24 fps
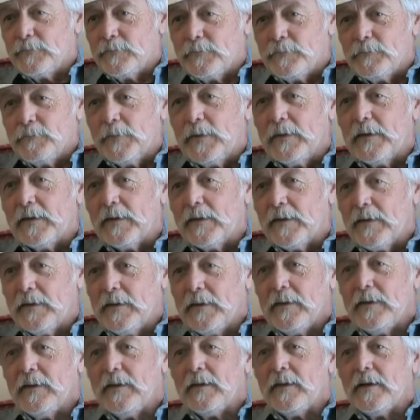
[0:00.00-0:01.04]
men
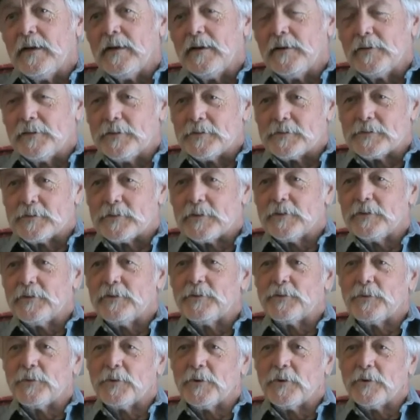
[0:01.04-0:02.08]
deserted
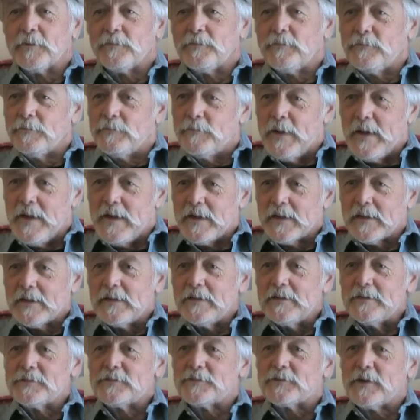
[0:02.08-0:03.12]
the war back
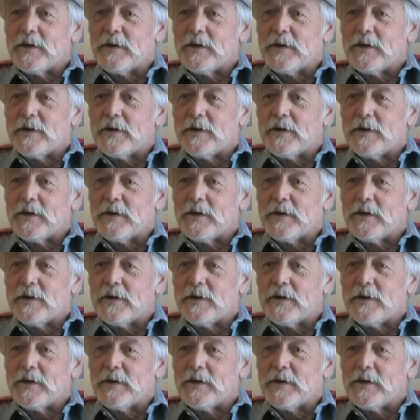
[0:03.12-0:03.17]
east,